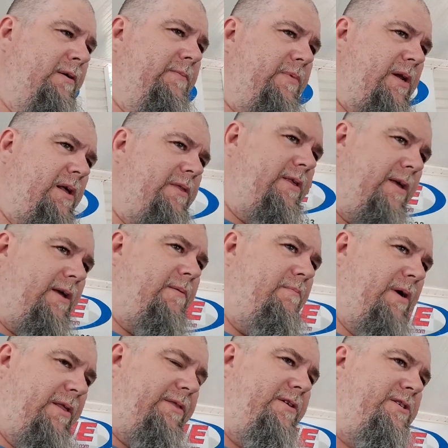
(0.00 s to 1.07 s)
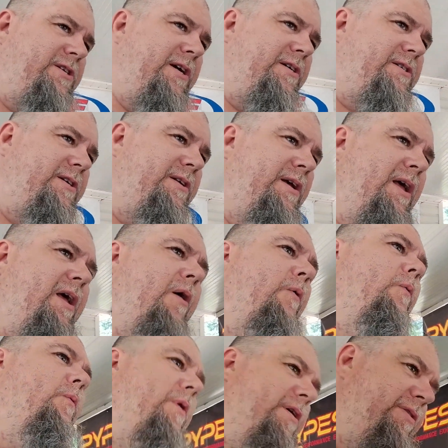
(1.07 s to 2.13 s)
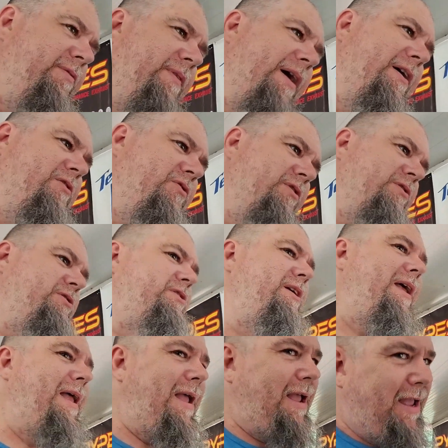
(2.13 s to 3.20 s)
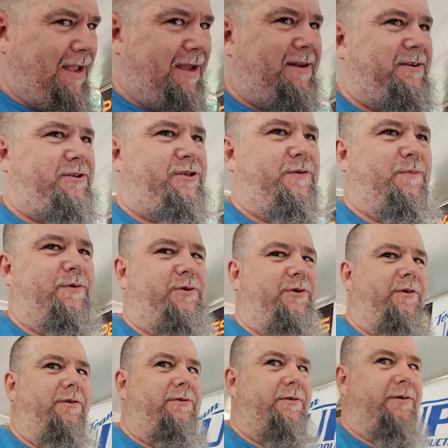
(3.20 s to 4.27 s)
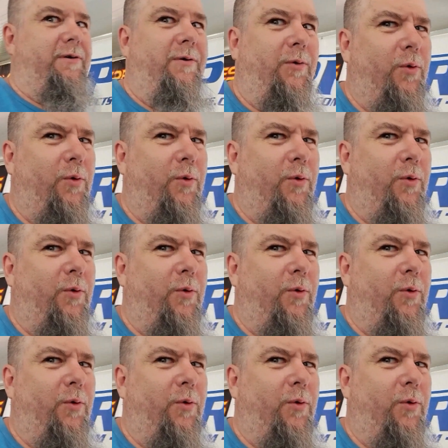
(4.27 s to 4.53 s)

but I think meth injection with nitrous and a supercharger,